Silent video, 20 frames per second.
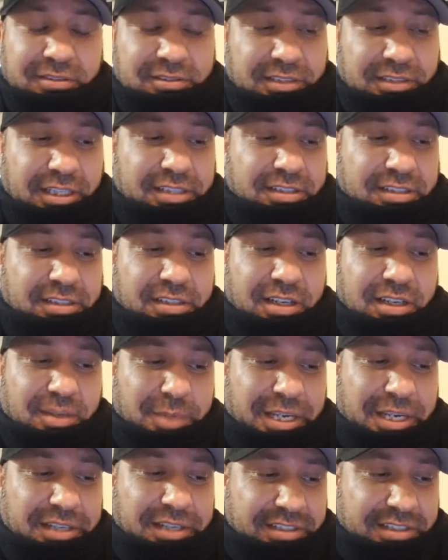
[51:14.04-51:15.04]
That's a
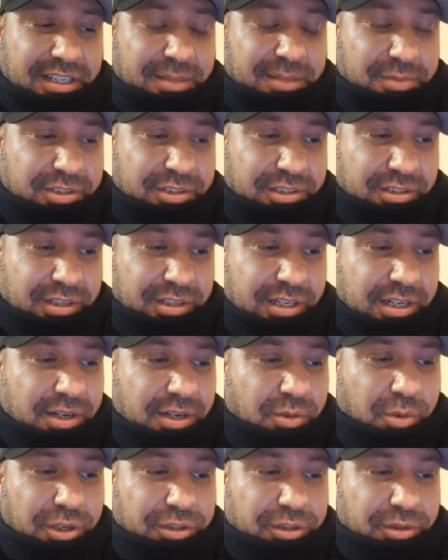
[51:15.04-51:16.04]
dumbass name, too.
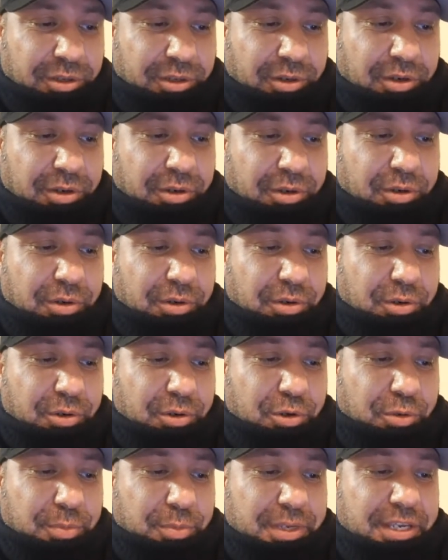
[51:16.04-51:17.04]
With
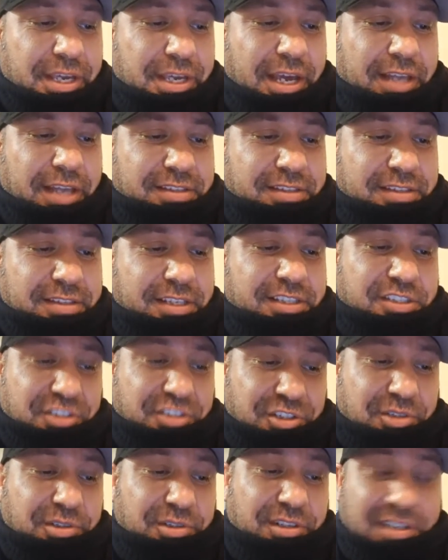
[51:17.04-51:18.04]
whom he had 6
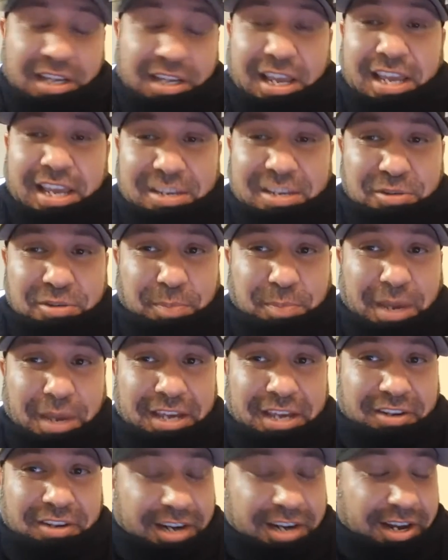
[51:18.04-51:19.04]
children. Dang, he was
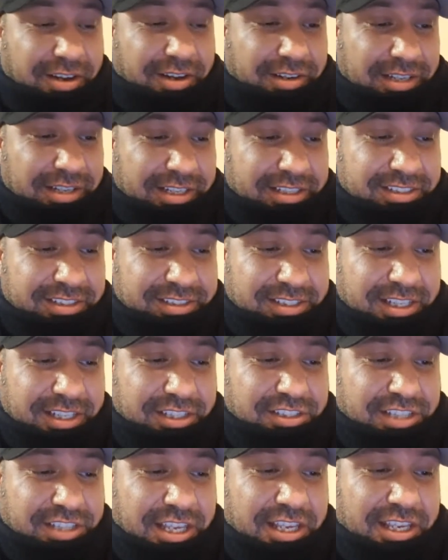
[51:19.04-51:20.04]
banging her out.
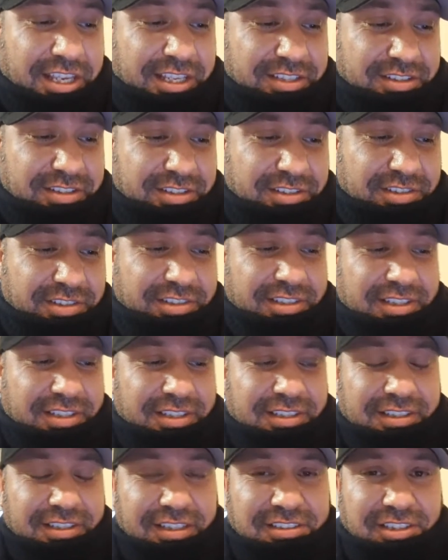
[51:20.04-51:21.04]
6 kids, dude?
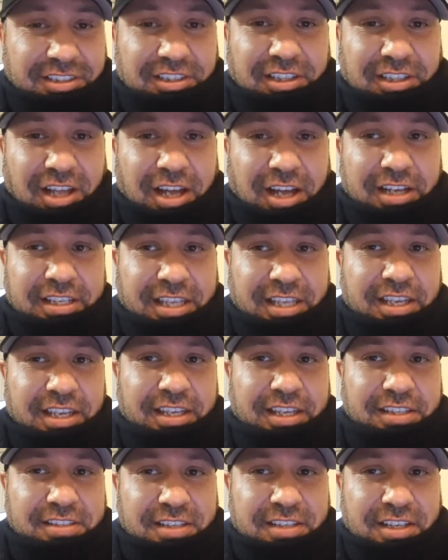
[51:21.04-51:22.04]
That's a lot of
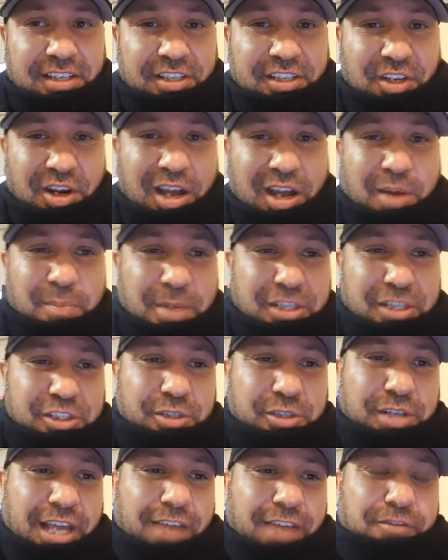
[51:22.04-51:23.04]
kids. You know how much
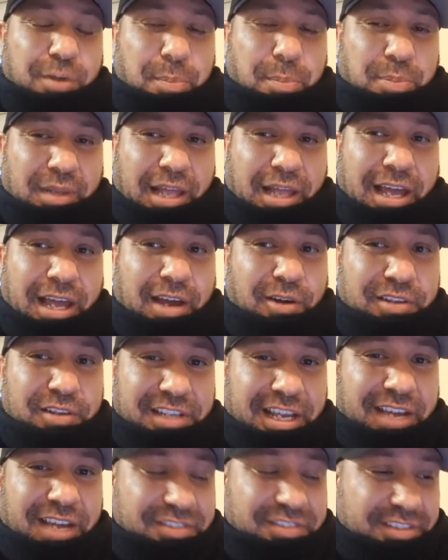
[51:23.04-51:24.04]
you'd have to plow to
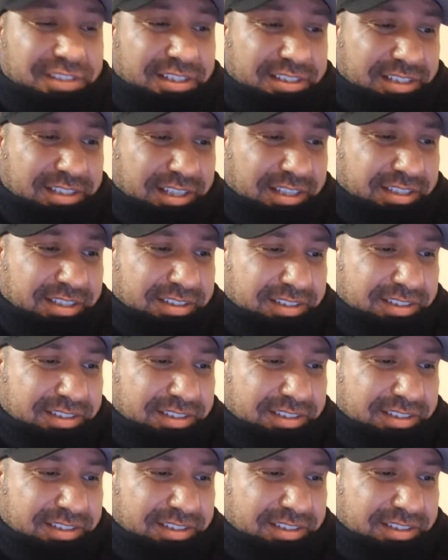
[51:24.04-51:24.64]
have 6 kids?